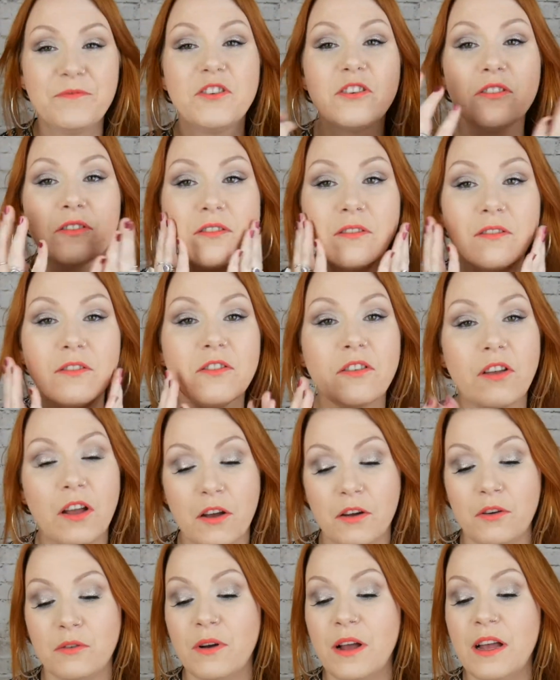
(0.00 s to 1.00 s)
Just
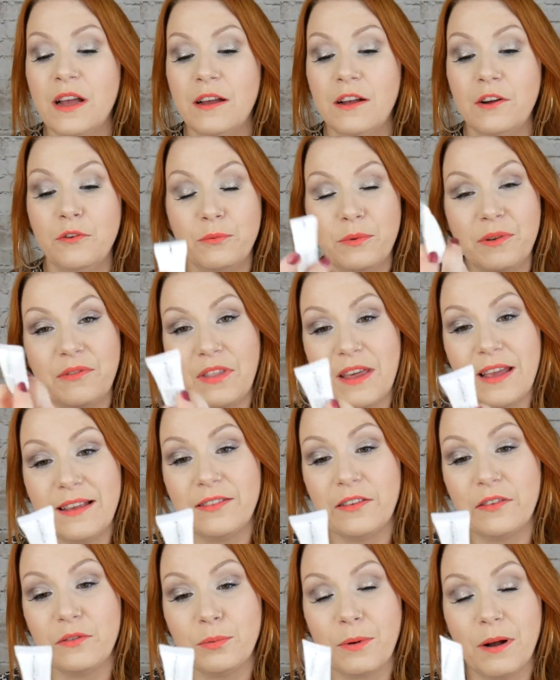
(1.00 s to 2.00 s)
so with
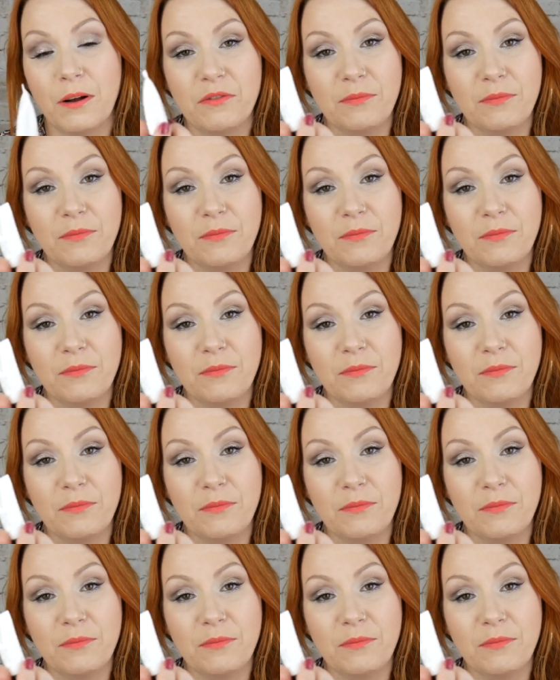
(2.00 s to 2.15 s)
this as well,